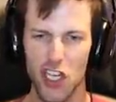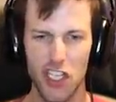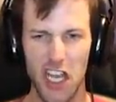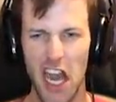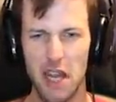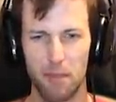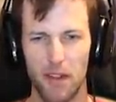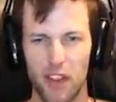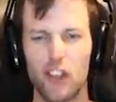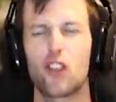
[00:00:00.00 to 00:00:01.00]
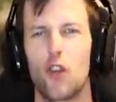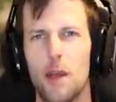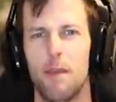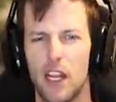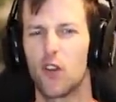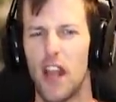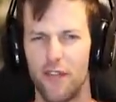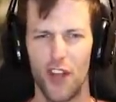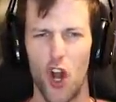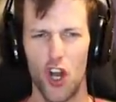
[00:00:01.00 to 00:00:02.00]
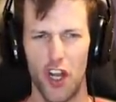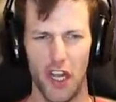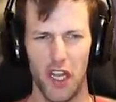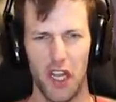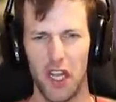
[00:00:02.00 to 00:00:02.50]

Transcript: Just escape this creepy graveyard.